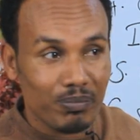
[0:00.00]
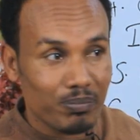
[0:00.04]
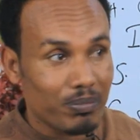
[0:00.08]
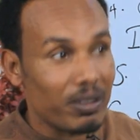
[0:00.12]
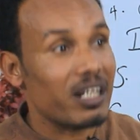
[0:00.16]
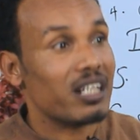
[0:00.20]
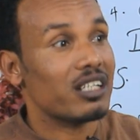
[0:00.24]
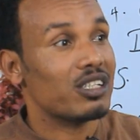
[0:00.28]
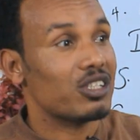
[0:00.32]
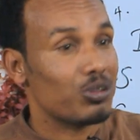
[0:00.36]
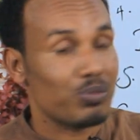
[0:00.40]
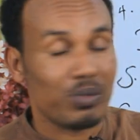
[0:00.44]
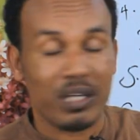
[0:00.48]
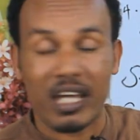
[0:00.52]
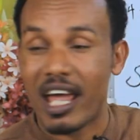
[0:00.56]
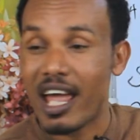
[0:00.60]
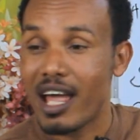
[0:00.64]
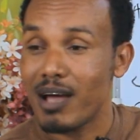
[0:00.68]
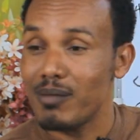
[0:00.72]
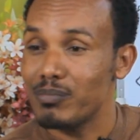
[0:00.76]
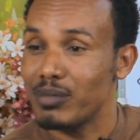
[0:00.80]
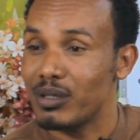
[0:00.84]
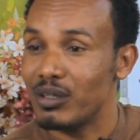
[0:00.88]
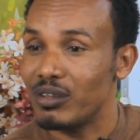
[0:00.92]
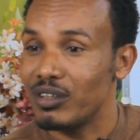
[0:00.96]
but better to be
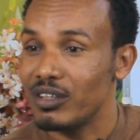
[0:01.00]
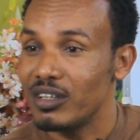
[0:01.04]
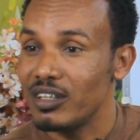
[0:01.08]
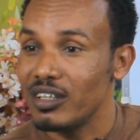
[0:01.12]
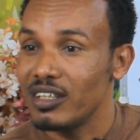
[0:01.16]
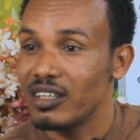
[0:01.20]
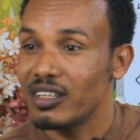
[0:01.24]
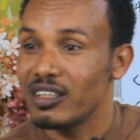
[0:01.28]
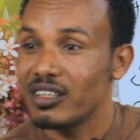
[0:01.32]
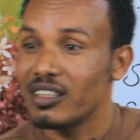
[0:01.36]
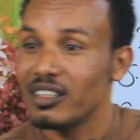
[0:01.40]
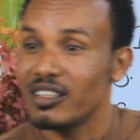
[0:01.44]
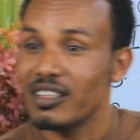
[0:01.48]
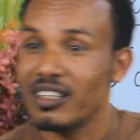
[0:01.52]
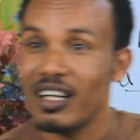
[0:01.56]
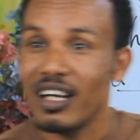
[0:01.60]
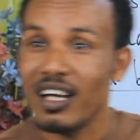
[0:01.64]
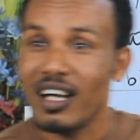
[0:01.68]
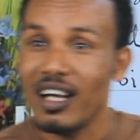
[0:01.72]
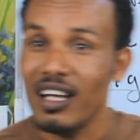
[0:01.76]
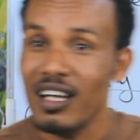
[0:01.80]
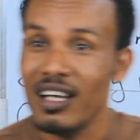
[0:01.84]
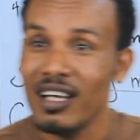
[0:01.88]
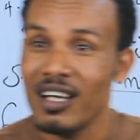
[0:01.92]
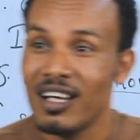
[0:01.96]
humble.
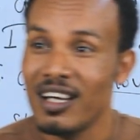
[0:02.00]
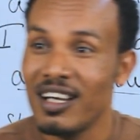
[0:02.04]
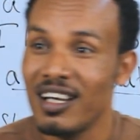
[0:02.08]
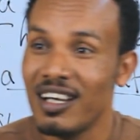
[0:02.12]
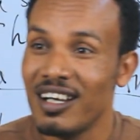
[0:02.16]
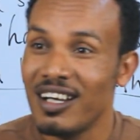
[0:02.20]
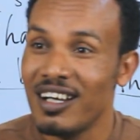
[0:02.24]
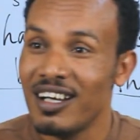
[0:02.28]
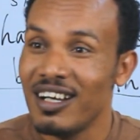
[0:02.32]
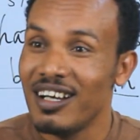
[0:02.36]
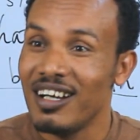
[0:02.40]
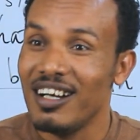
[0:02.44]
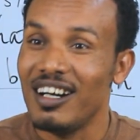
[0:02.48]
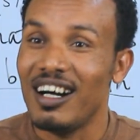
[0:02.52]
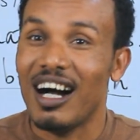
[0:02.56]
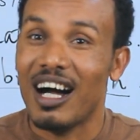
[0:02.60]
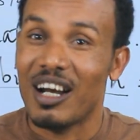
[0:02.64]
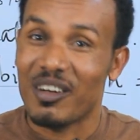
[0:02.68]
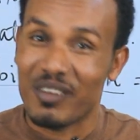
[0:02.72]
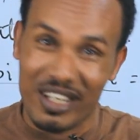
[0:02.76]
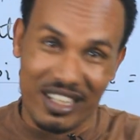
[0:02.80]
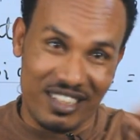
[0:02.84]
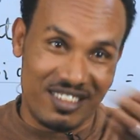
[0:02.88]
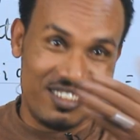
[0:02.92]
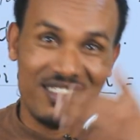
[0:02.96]
Huh?
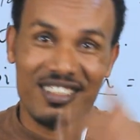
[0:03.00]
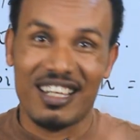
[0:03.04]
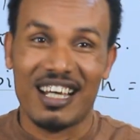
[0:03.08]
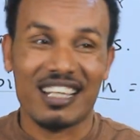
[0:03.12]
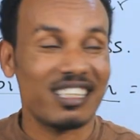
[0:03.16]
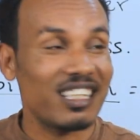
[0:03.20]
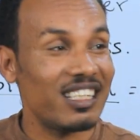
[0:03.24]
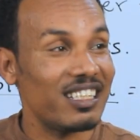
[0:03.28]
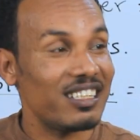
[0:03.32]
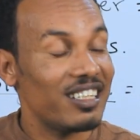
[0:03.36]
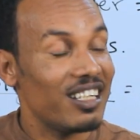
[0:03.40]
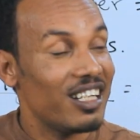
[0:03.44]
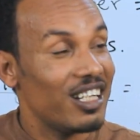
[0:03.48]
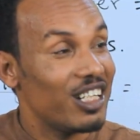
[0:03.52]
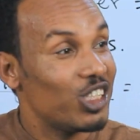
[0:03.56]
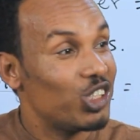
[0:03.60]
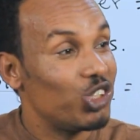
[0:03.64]
All right, that's it.